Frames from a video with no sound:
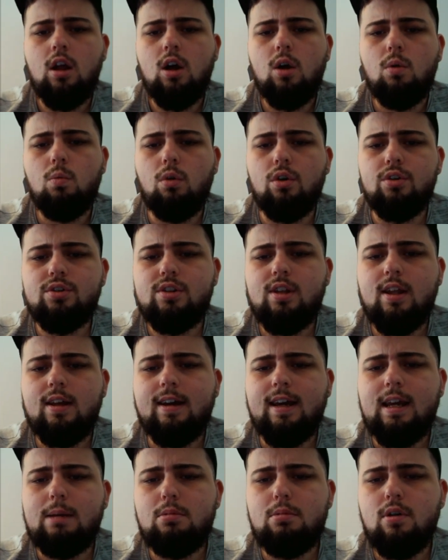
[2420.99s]
What's the
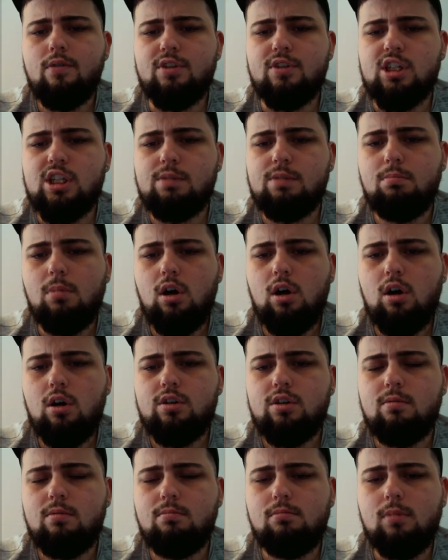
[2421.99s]
aim of a
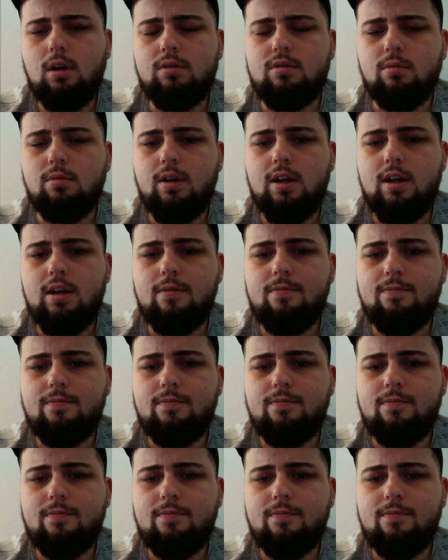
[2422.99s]
smart motorway?